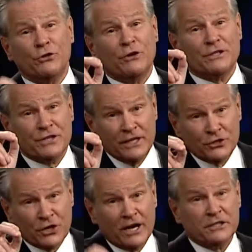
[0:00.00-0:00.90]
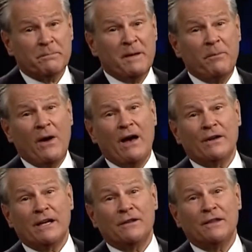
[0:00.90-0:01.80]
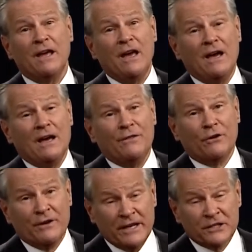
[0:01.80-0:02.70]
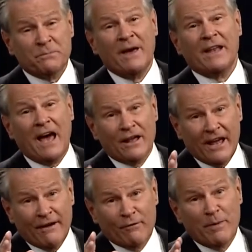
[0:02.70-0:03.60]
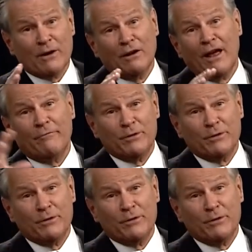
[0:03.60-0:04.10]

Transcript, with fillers: You could teach God's people how to get their needs met, how to have a better life.